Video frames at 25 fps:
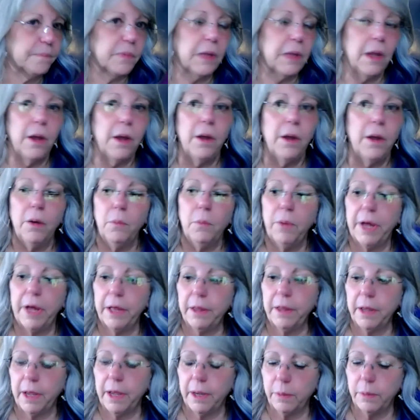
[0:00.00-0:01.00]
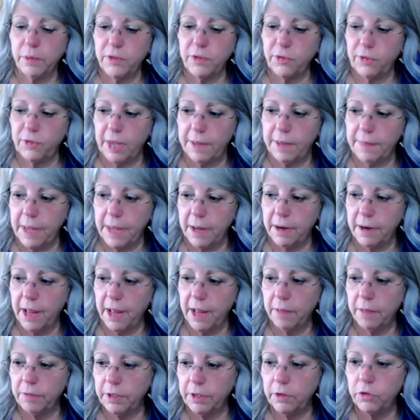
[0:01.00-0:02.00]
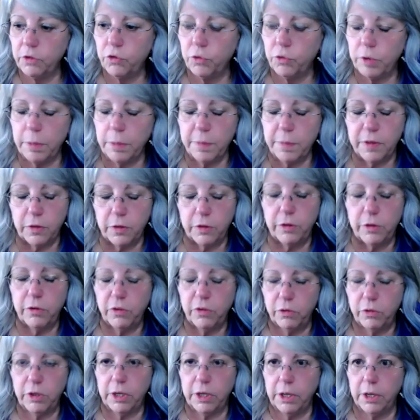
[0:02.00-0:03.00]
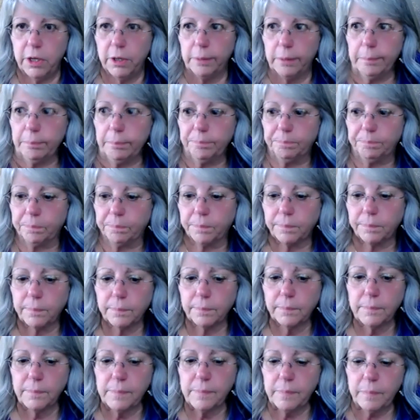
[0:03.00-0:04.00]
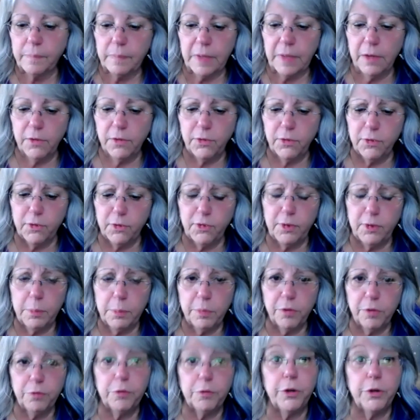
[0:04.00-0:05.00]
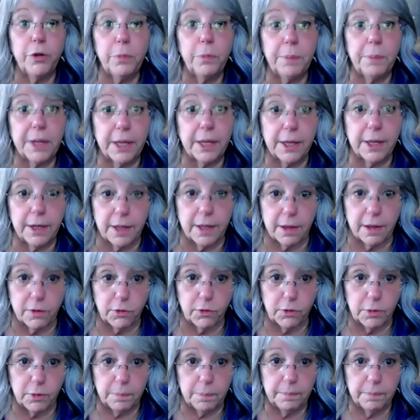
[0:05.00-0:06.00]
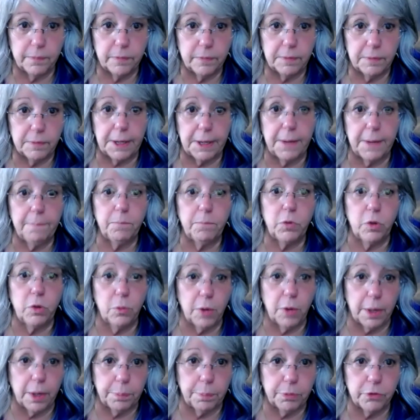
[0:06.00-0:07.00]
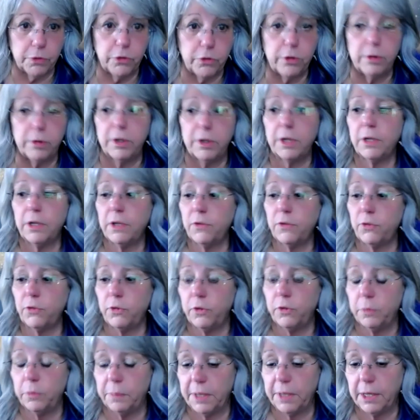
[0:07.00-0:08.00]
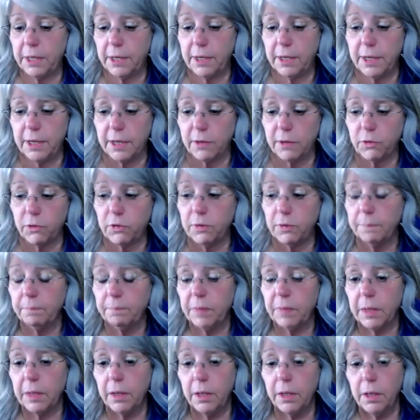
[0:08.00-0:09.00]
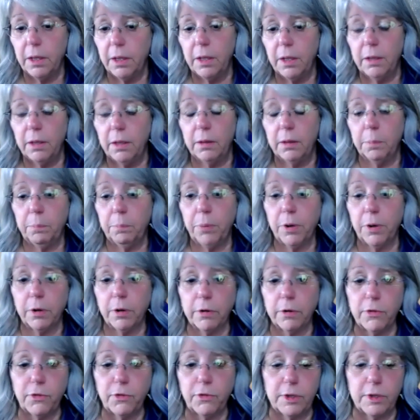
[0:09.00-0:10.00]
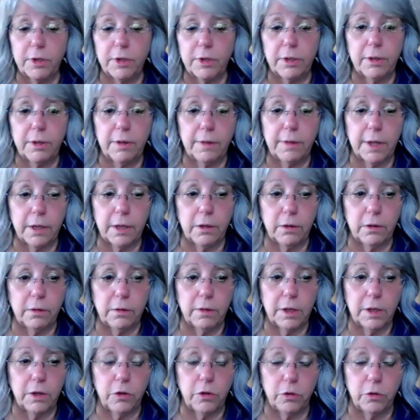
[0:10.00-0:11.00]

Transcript: Well, I would say that having the dream at the new year is a symbol for new beginnings, right? New opportunities, new beginnings. The person that you're